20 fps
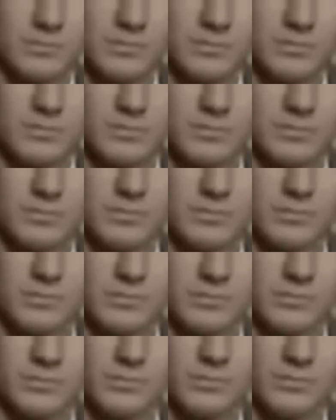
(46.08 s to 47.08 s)

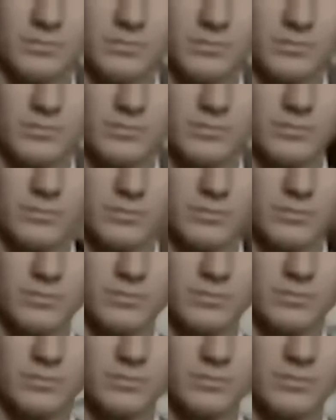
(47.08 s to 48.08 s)

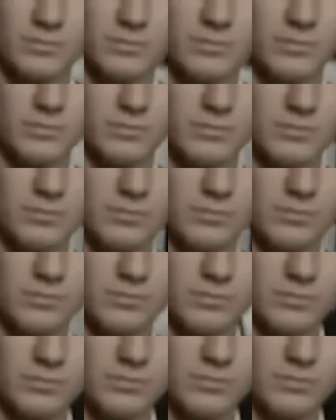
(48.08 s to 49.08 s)

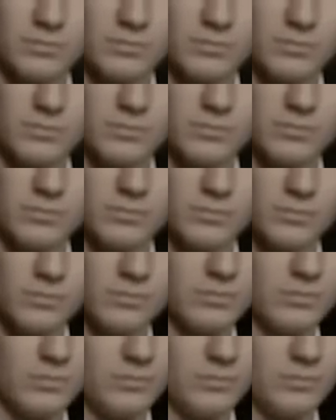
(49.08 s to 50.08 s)

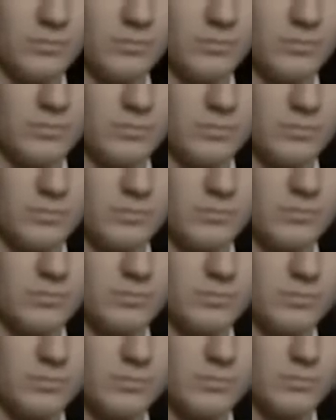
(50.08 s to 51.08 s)

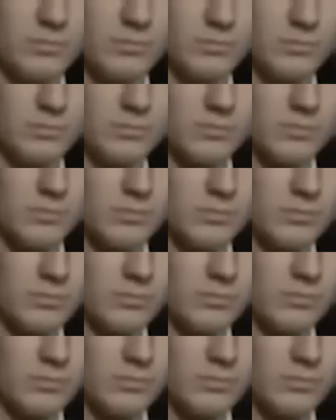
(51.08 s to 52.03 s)
(silent)